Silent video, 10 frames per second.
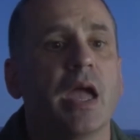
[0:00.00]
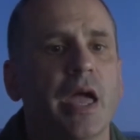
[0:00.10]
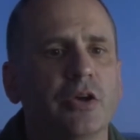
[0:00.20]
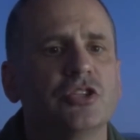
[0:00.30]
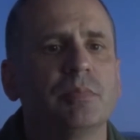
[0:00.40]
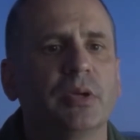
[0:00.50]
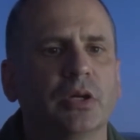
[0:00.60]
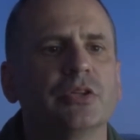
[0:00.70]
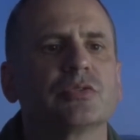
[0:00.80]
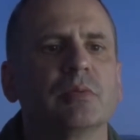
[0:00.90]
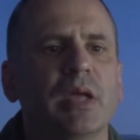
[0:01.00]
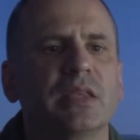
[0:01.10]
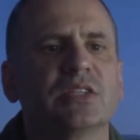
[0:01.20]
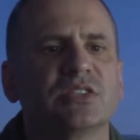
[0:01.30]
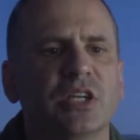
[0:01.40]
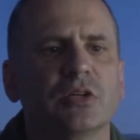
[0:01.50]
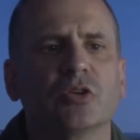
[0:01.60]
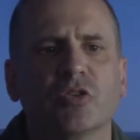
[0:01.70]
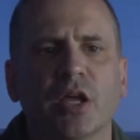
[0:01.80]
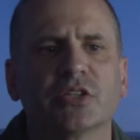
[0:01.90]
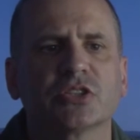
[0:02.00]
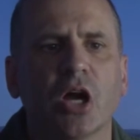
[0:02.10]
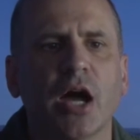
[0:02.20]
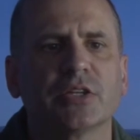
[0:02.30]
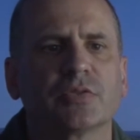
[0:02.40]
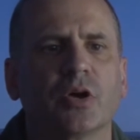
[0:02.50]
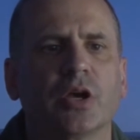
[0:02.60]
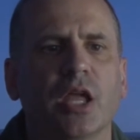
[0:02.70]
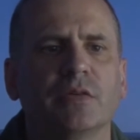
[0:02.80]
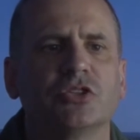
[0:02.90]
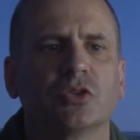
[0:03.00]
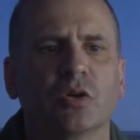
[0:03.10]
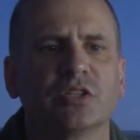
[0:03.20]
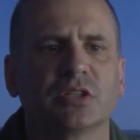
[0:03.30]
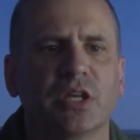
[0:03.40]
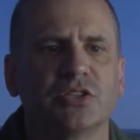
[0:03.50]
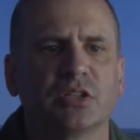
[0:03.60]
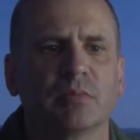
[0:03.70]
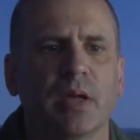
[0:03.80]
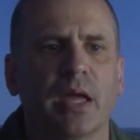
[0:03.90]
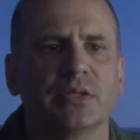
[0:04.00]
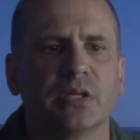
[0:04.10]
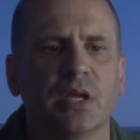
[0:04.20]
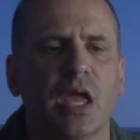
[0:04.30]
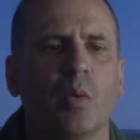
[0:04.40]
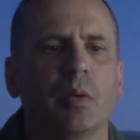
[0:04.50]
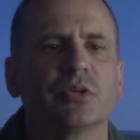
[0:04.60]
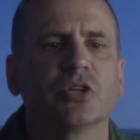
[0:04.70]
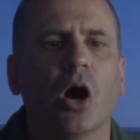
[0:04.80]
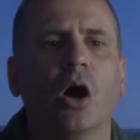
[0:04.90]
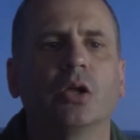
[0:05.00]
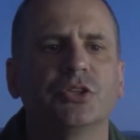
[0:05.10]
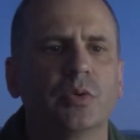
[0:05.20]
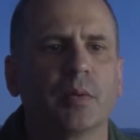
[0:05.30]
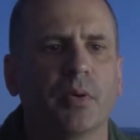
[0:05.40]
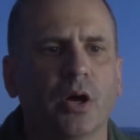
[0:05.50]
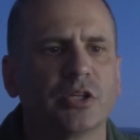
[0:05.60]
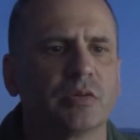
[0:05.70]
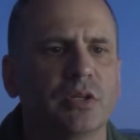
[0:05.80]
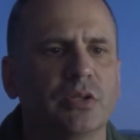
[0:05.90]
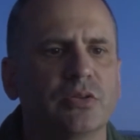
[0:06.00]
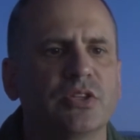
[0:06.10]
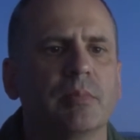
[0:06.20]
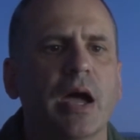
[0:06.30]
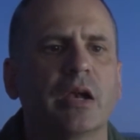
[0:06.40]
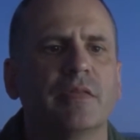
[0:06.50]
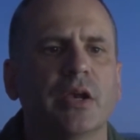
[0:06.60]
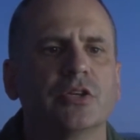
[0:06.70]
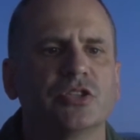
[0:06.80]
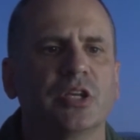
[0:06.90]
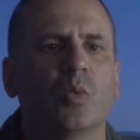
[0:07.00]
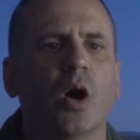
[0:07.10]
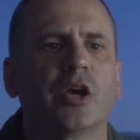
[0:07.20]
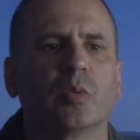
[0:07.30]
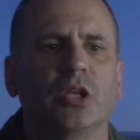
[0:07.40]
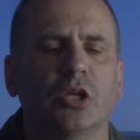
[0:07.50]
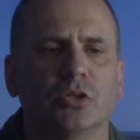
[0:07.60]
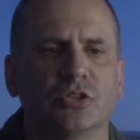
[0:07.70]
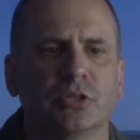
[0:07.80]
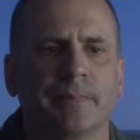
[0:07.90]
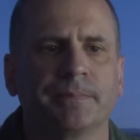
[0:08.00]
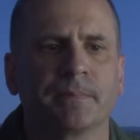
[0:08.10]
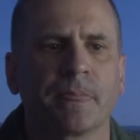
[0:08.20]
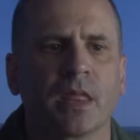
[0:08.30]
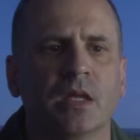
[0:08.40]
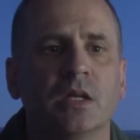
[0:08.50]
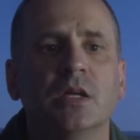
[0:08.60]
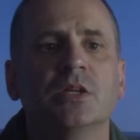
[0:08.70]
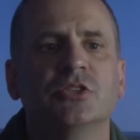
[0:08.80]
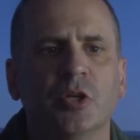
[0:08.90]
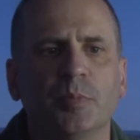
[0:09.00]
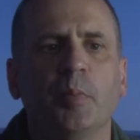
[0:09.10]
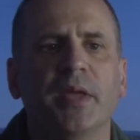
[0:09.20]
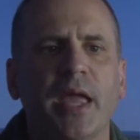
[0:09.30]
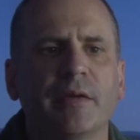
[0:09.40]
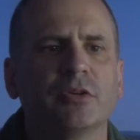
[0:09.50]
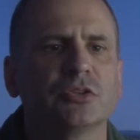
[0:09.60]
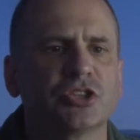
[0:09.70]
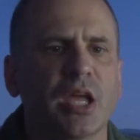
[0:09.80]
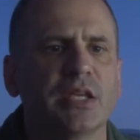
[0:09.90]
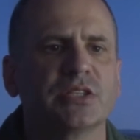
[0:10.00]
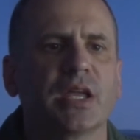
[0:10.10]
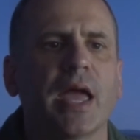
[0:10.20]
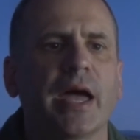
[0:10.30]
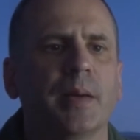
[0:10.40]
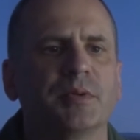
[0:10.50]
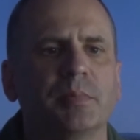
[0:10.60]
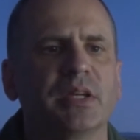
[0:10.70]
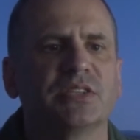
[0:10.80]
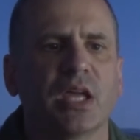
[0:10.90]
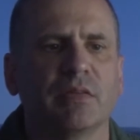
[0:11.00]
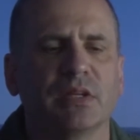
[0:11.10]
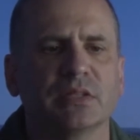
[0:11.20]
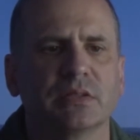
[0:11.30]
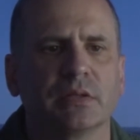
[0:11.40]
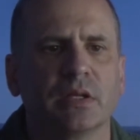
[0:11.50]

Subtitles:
Energy bills remain the single greatest cost for our Navy Shore Installation Commands, and we must all do our part to reduce the amount of energy and water we use. Simple behavioral change can add up to big savings.